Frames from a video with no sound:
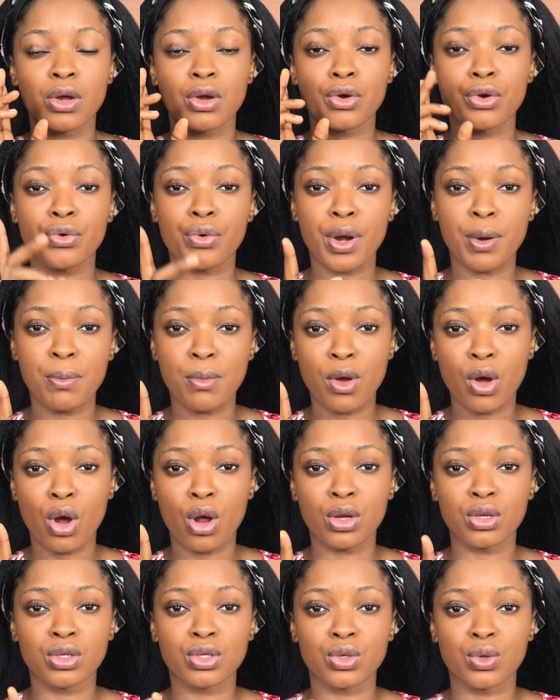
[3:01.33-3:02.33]
cream
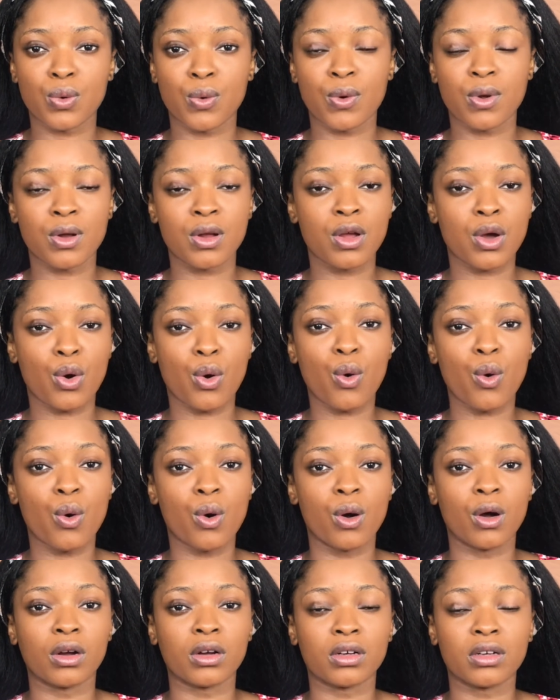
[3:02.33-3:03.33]
contour
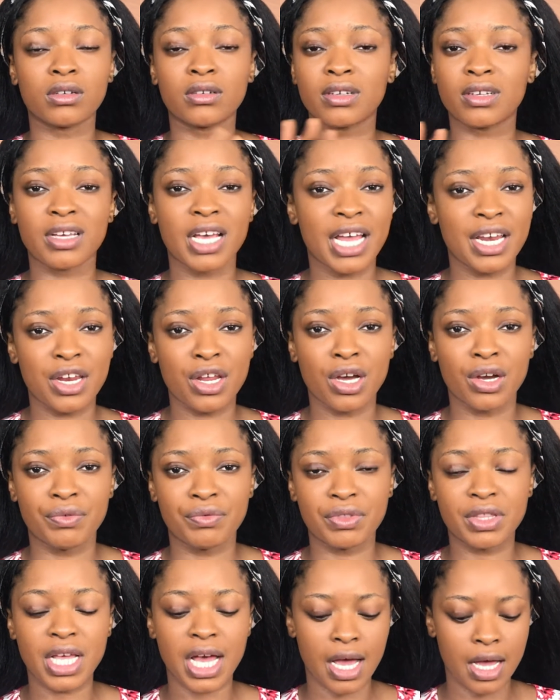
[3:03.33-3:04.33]
or any of
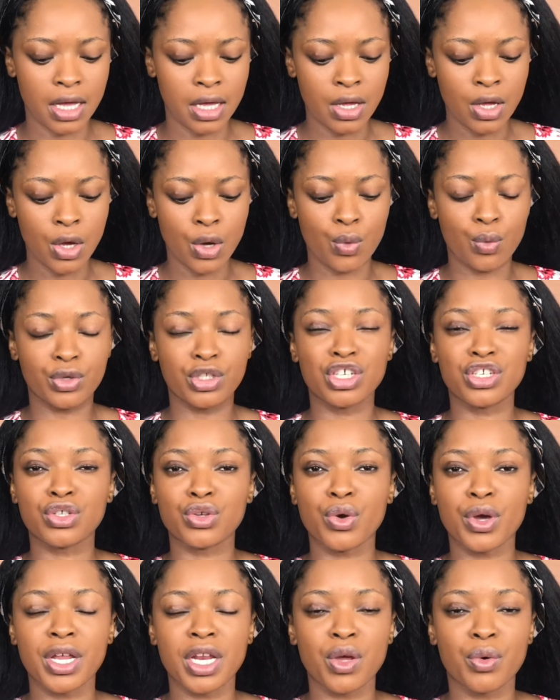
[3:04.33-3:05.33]
that. We're just
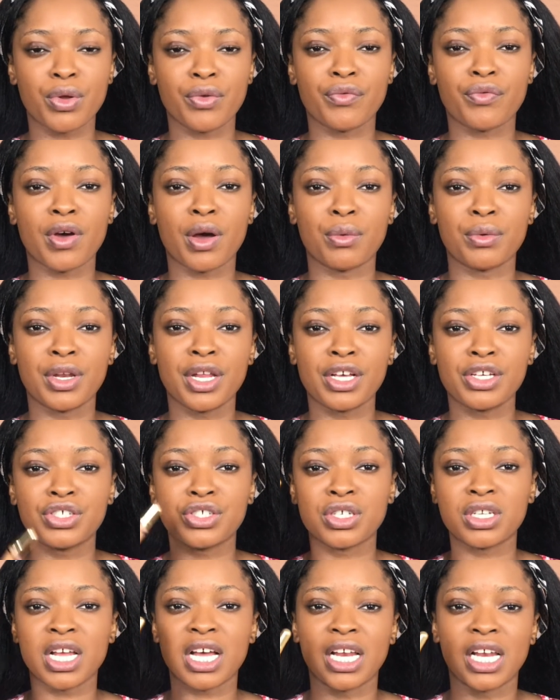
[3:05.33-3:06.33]
going in with
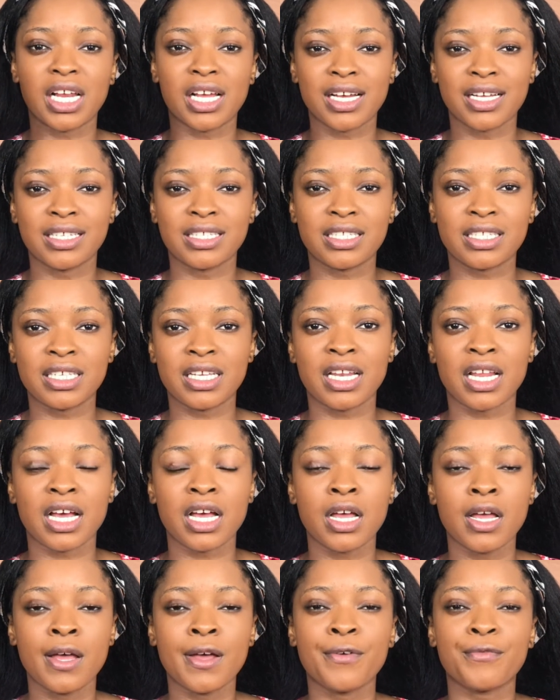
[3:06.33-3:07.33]
foundation and concealer.
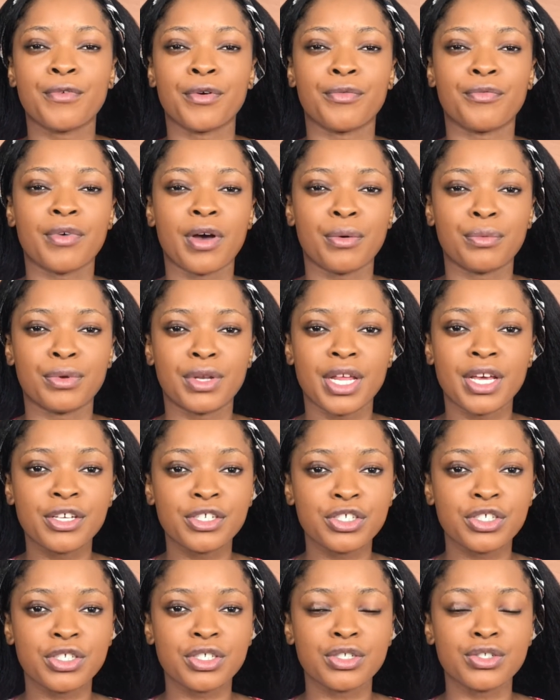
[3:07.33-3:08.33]
For
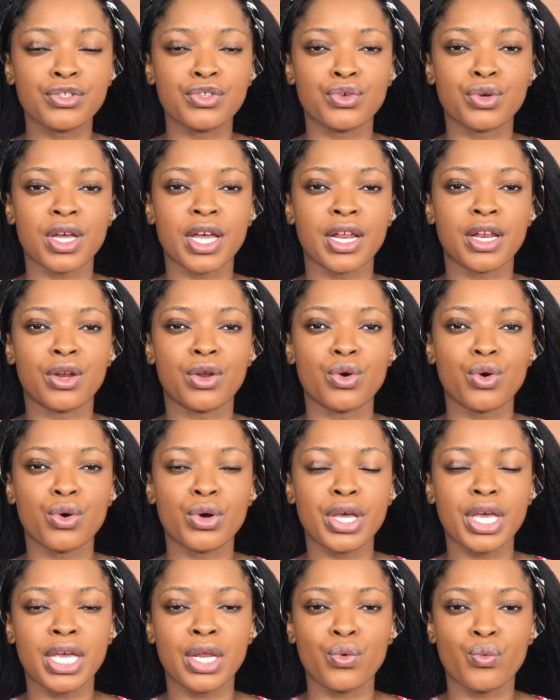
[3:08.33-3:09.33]
foundation you can go
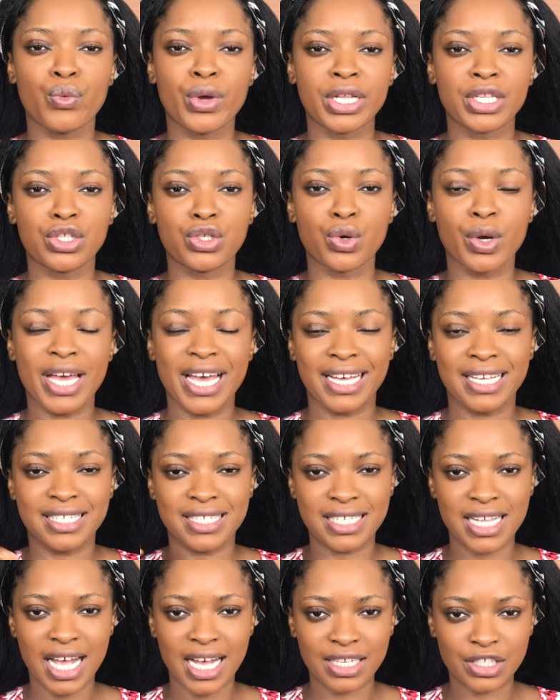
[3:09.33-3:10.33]
in with your
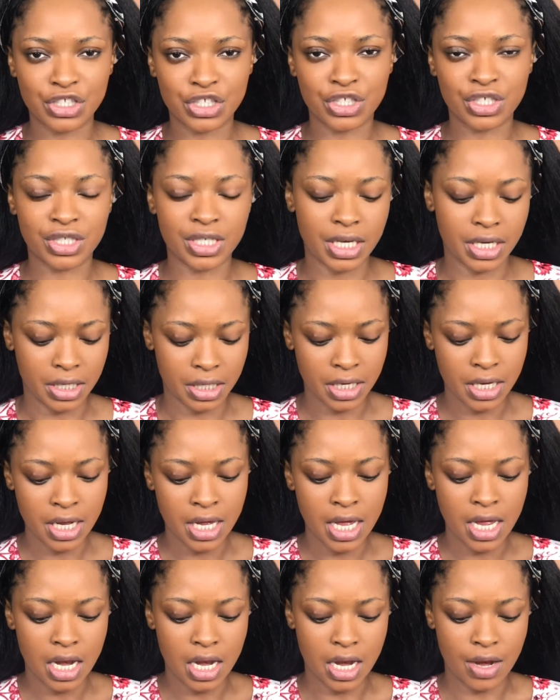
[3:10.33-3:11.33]
exact shade,
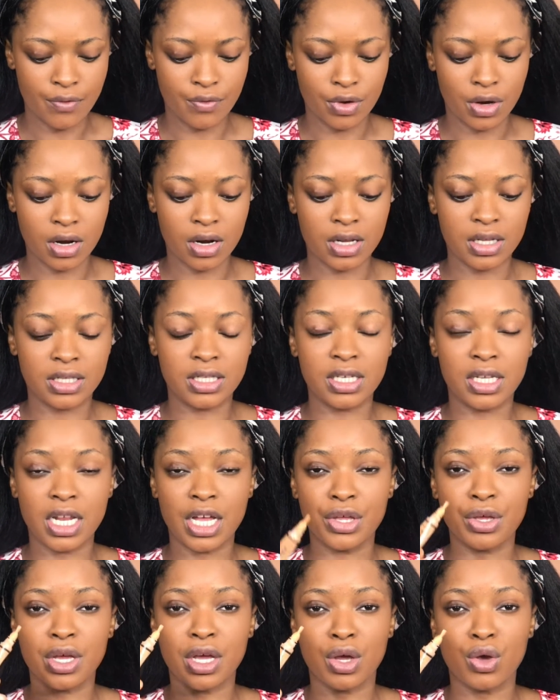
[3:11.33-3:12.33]
then for concealer you
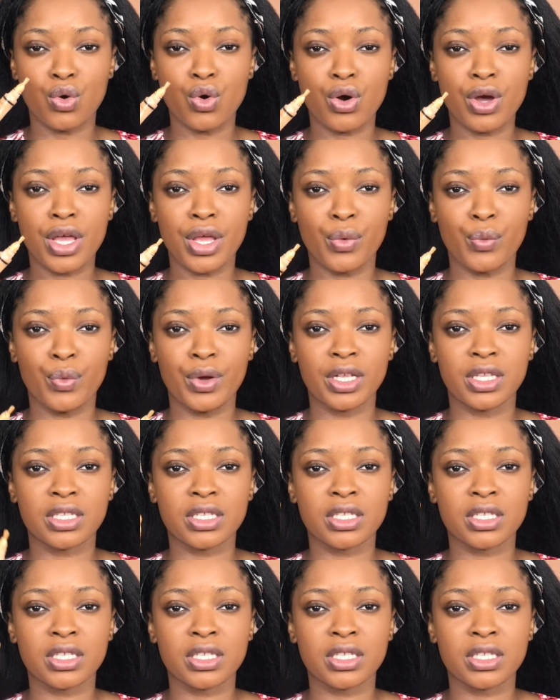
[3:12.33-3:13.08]
can go in with